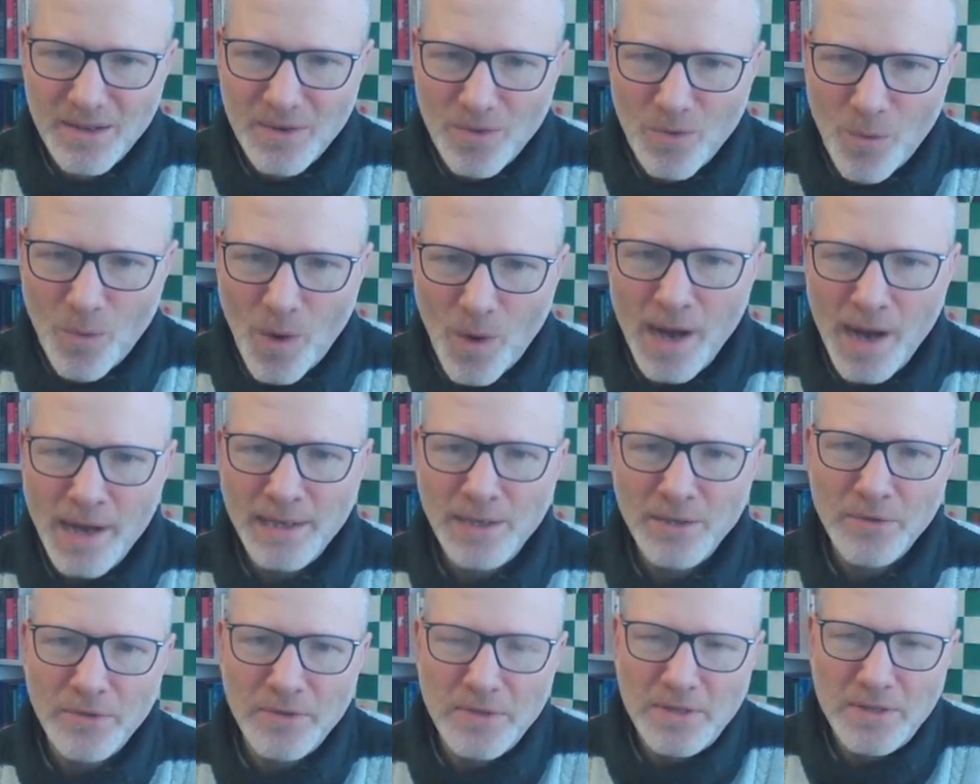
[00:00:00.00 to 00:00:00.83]
why
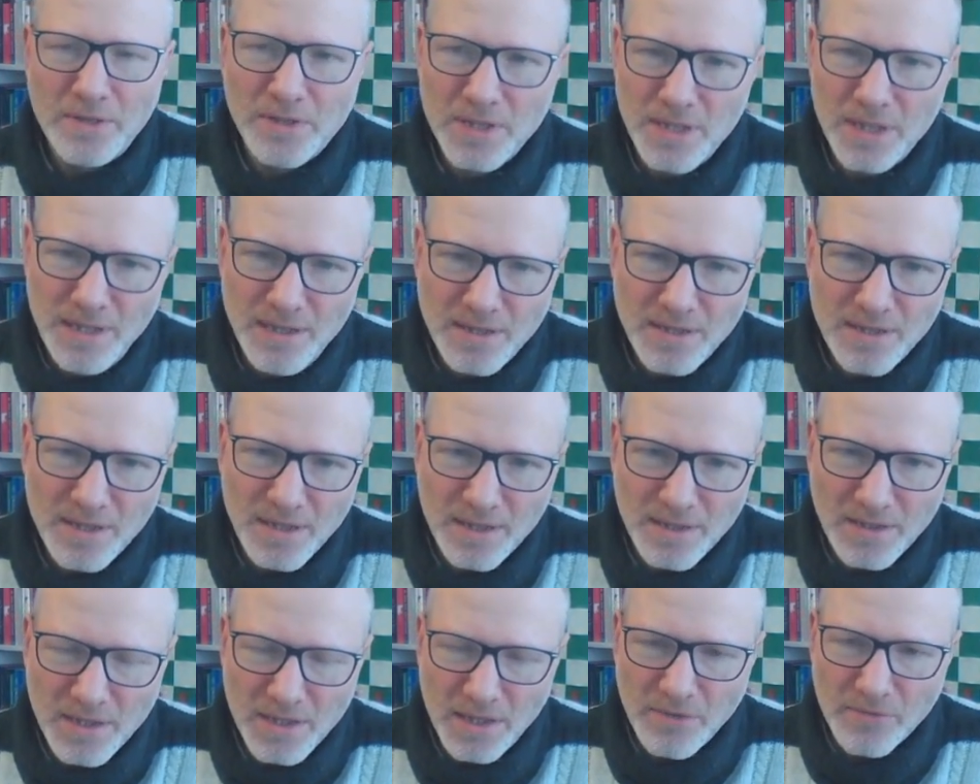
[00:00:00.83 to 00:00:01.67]
not this
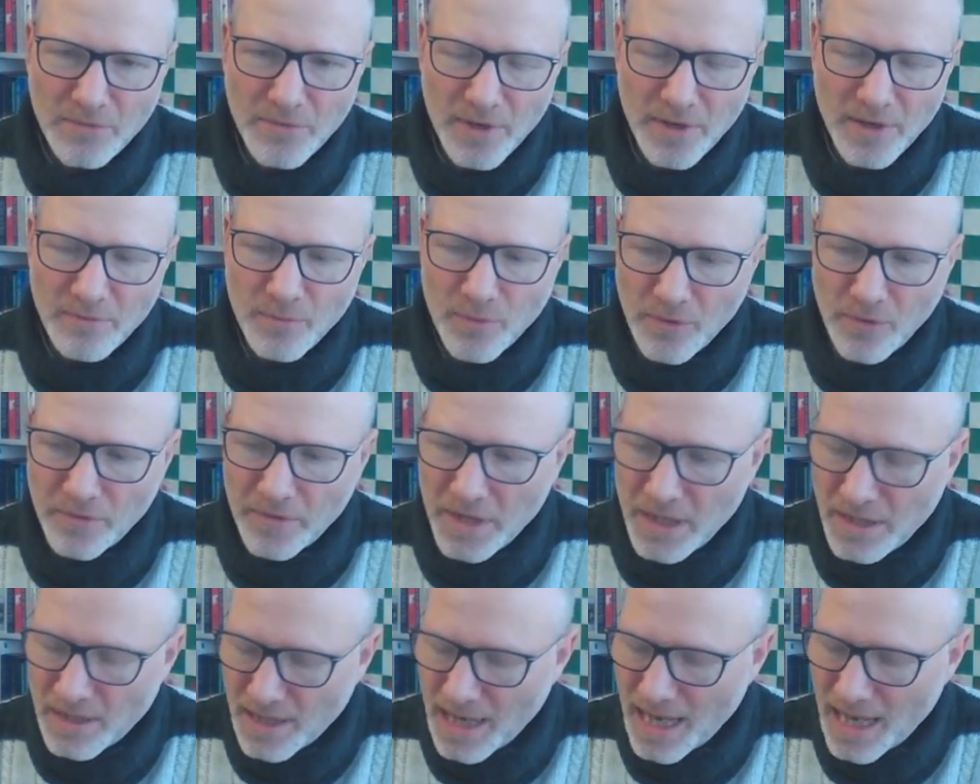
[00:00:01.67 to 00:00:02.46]
e6, e5 move? This